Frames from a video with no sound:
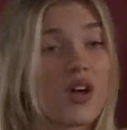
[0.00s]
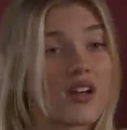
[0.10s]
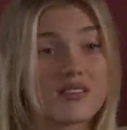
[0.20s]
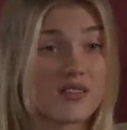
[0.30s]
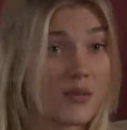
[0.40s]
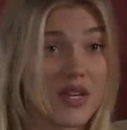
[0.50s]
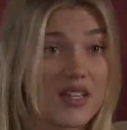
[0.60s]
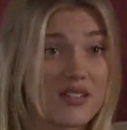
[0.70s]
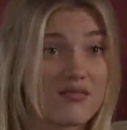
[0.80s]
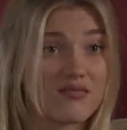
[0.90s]
nice to
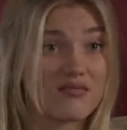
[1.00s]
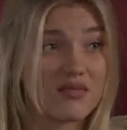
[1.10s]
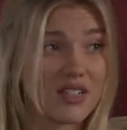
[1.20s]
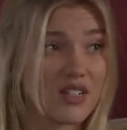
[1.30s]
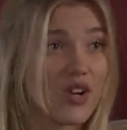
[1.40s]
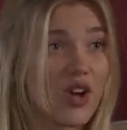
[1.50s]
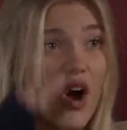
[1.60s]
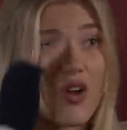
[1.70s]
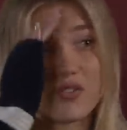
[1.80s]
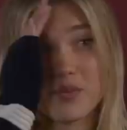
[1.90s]
me, and you look
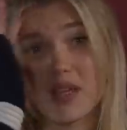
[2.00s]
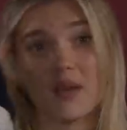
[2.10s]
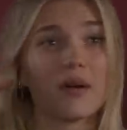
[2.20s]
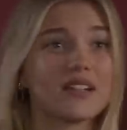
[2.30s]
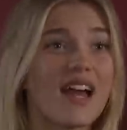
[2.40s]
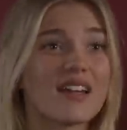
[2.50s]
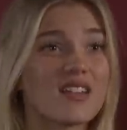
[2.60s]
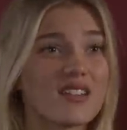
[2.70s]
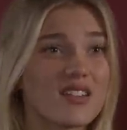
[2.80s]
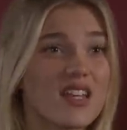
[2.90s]
after me, and my dad
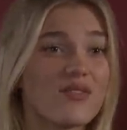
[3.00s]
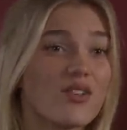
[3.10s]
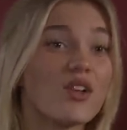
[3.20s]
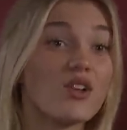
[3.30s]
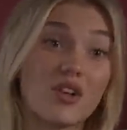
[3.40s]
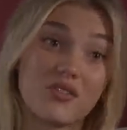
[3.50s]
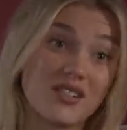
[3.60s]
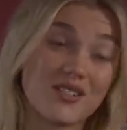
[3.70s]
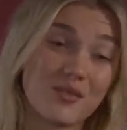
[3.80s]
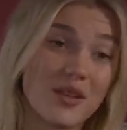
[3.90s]
doesn't even
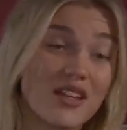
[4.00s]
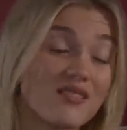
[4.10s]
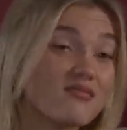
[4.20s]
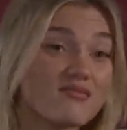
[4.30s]
notice me.